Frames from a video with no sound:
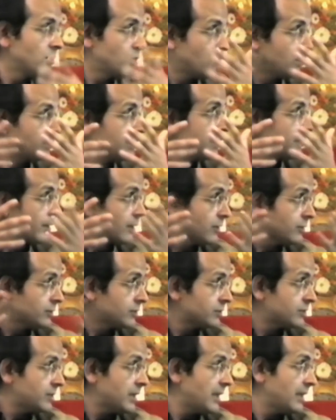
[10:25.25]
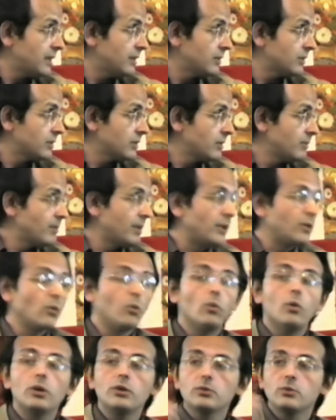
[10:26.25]
Those are the constraints, but
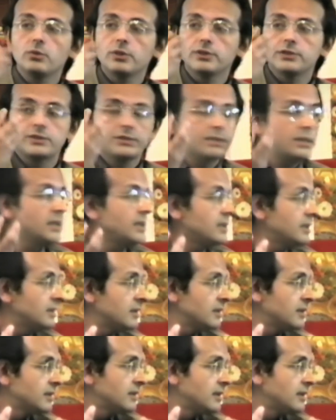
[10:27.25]
what we see